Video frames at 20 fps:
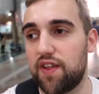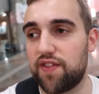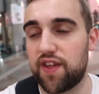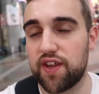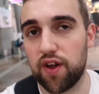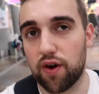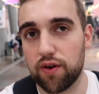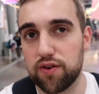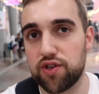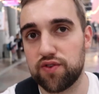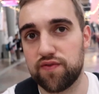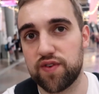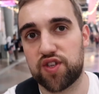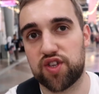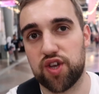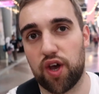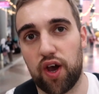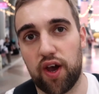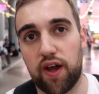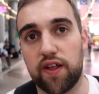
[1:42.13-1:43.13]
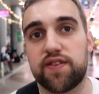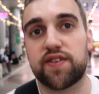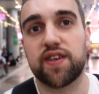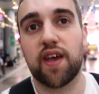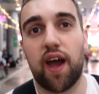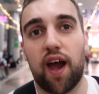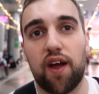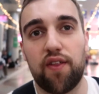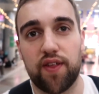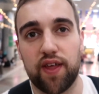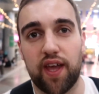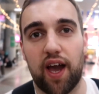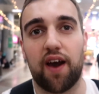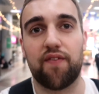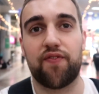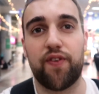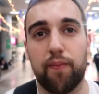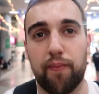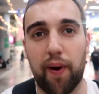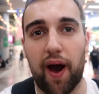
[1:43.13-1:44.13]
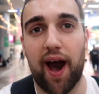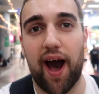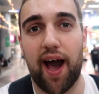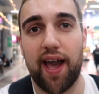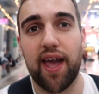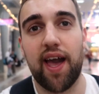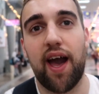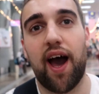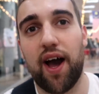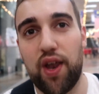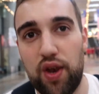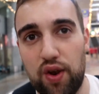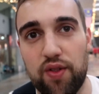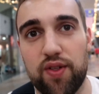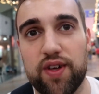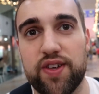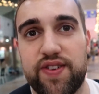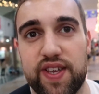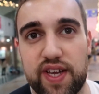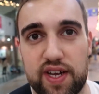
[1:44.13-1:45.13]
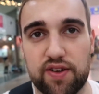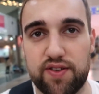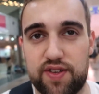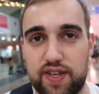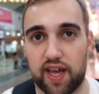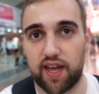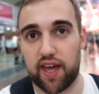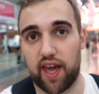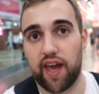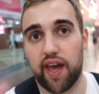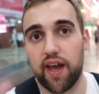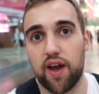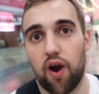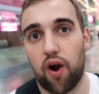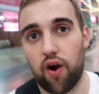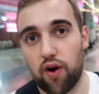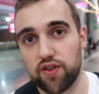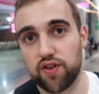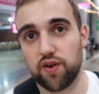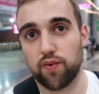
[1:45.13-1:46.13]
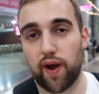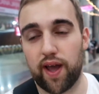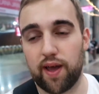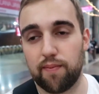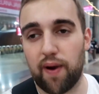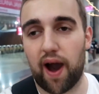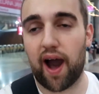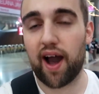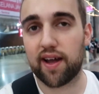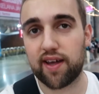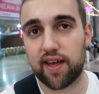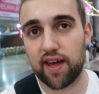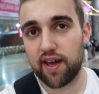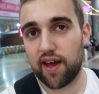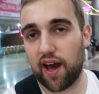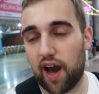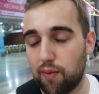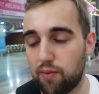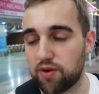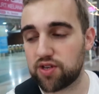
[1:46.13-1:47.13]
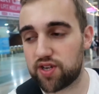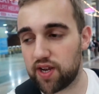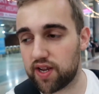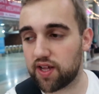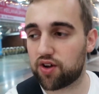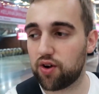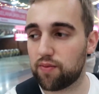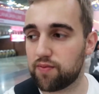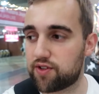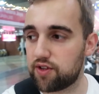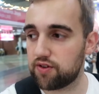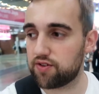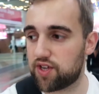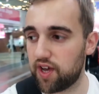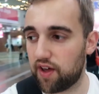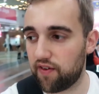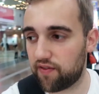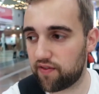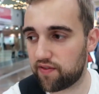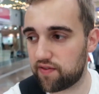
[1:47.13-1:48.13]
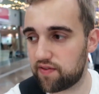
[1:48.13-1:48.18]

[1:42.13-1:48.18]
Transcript: They don't do returns, then you have to buy another single ticket on your way back. How much did it come to, Shiv?